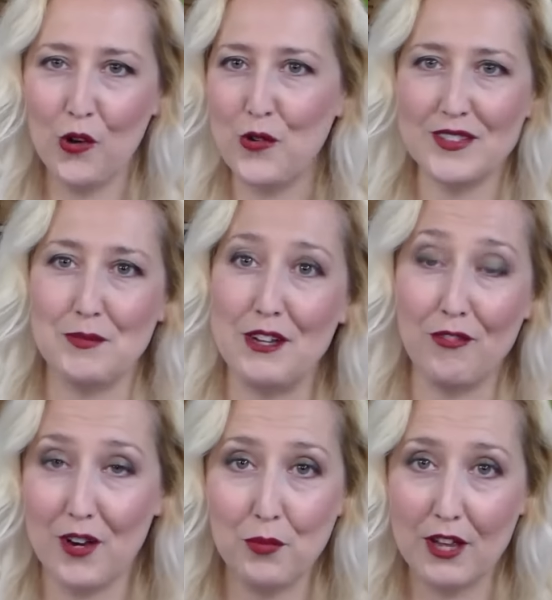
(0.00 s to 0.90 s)
you're doing
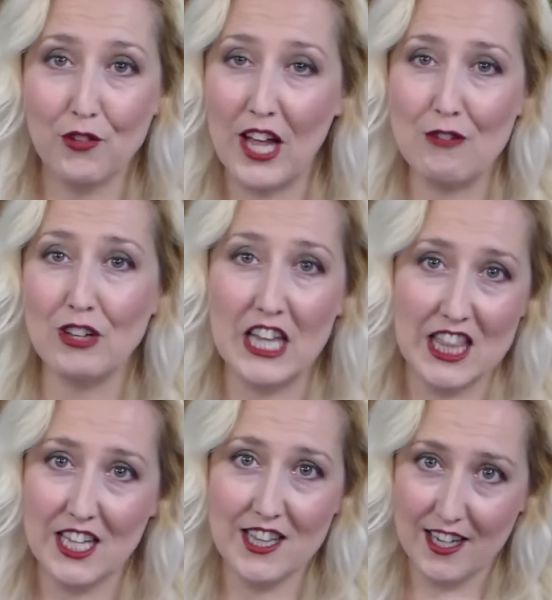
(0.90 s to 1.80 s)
something fun and playful. I
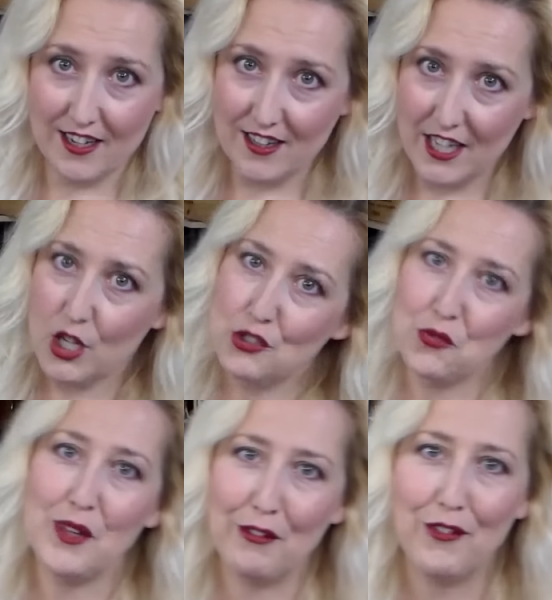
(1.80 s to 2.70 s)
really think that you
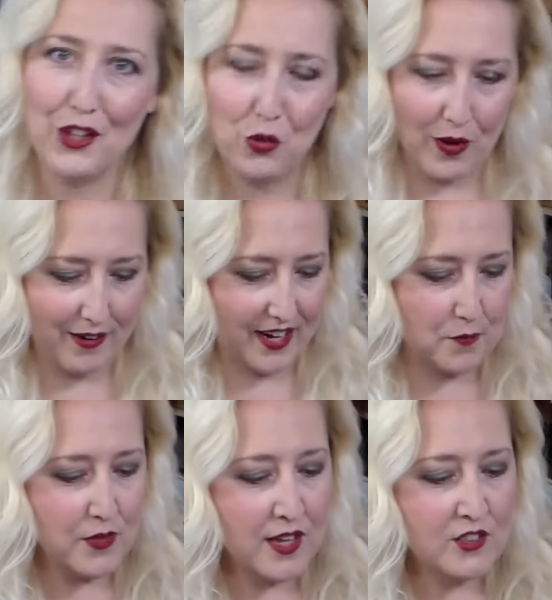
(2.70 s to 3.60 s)
should really feel good
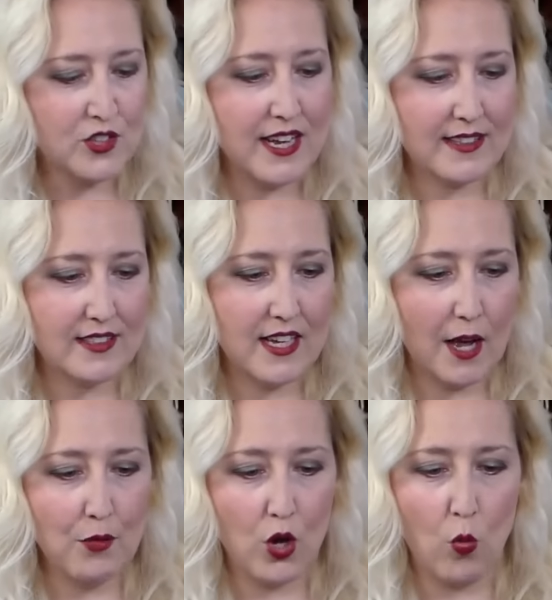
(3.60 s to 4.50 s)
wearing it. So the next
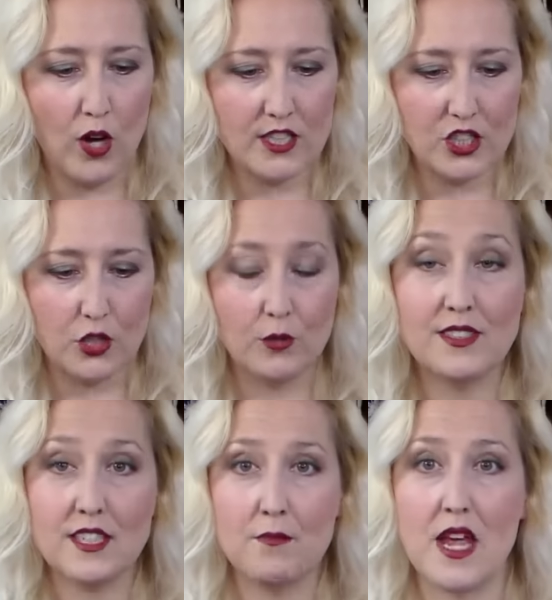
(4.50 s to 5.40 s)
thing I'm going to want to do
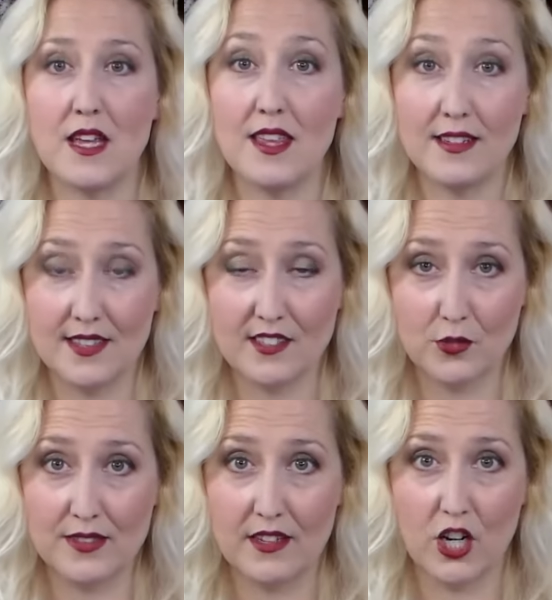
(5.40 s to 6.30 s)
is to make the
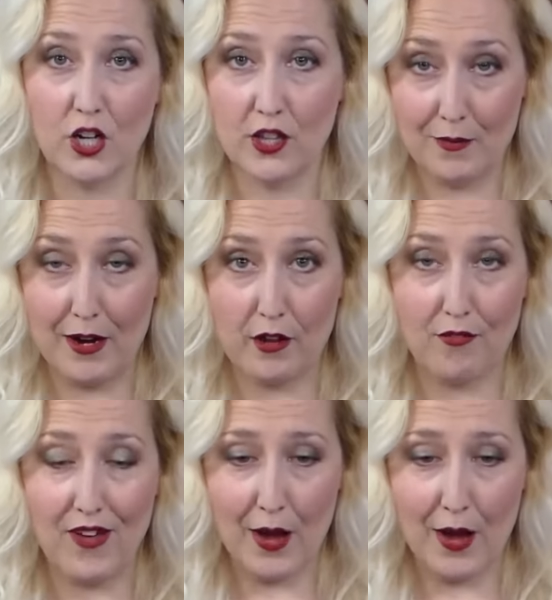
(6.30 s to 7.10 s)
accessories that are made out of the